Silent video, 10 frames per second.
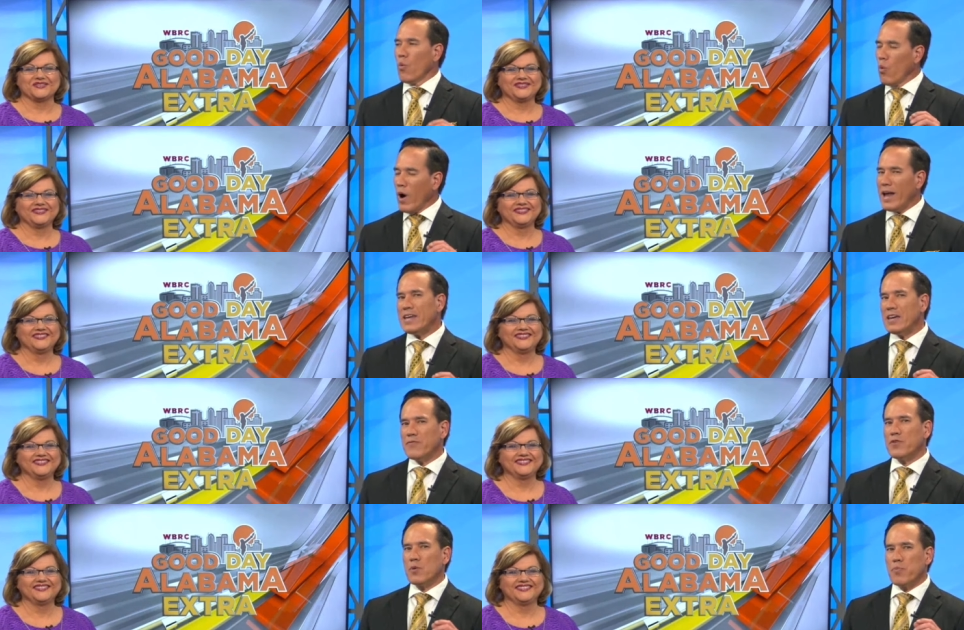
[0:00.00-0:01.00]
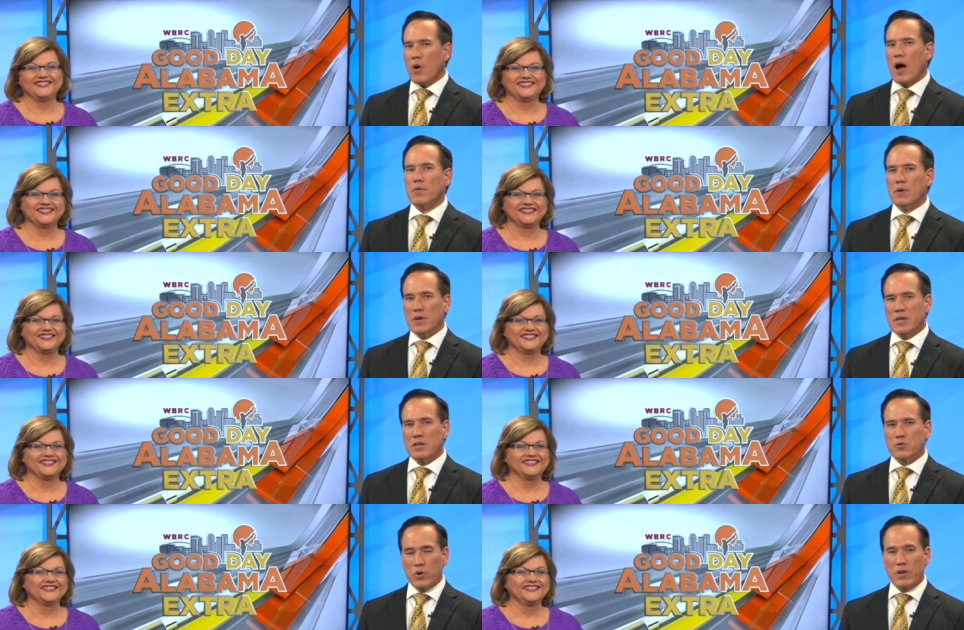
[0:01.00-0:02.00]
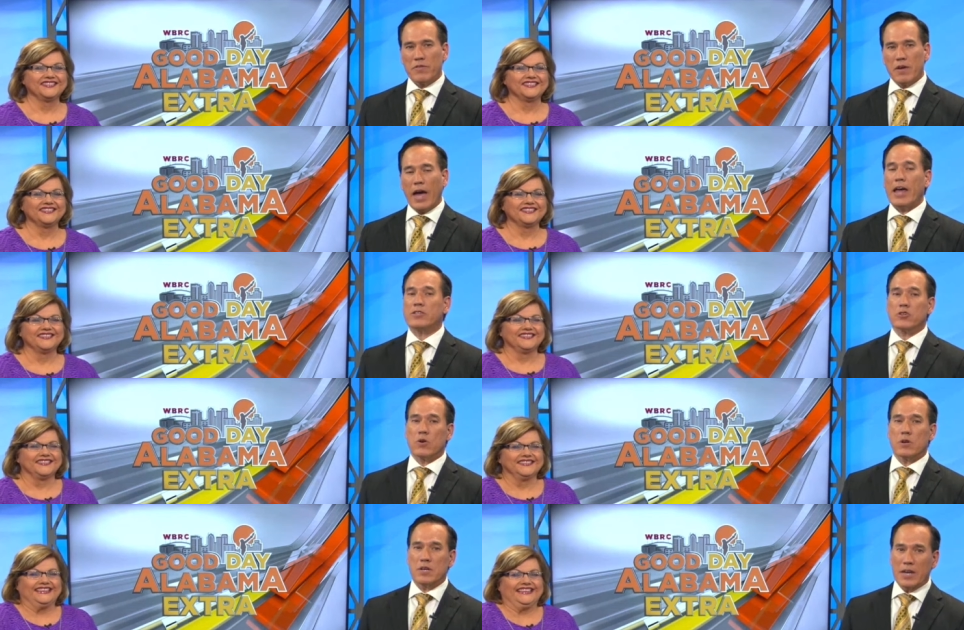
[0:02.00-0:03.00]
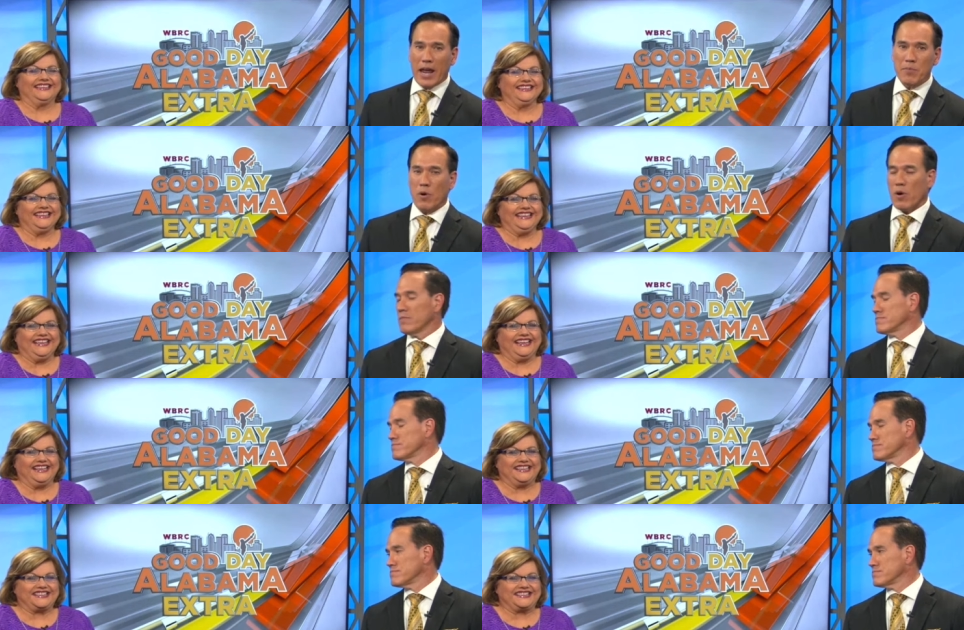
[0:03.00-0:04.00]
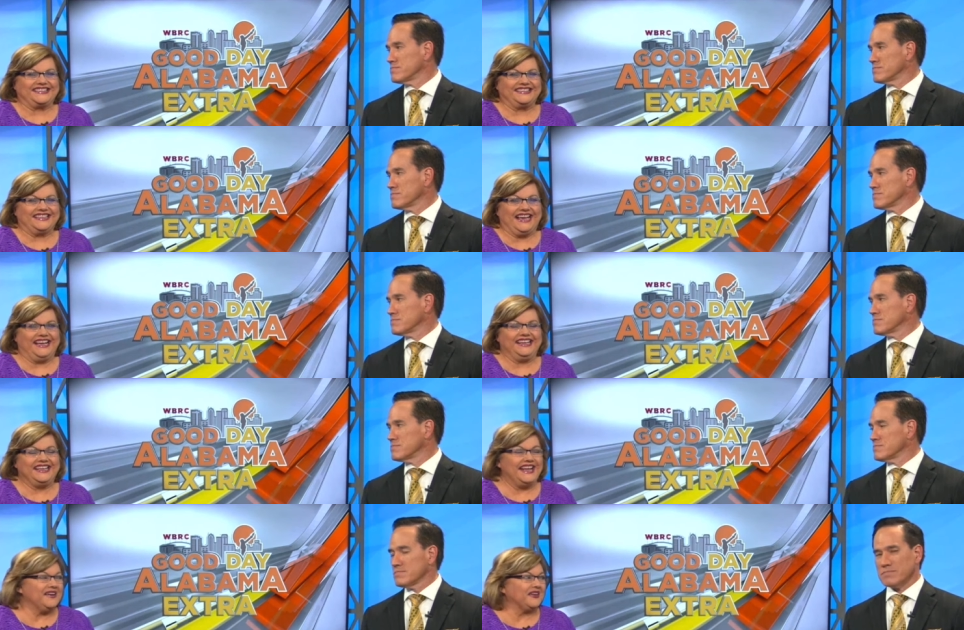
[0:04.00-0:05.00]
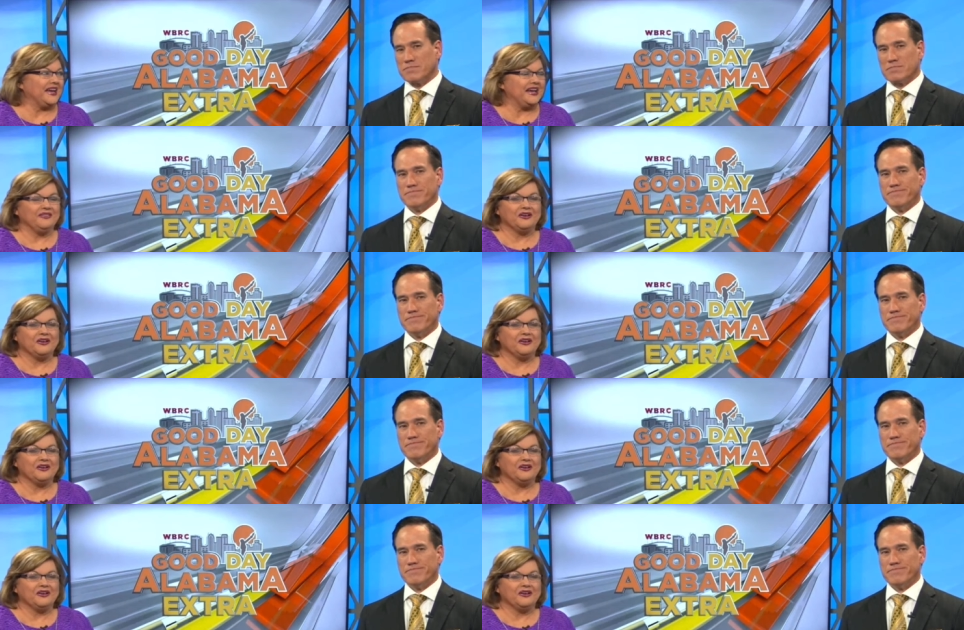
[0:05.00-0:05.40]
Speaker 1: What if your problem is with a certain neighbor? Yikes. How do you navigate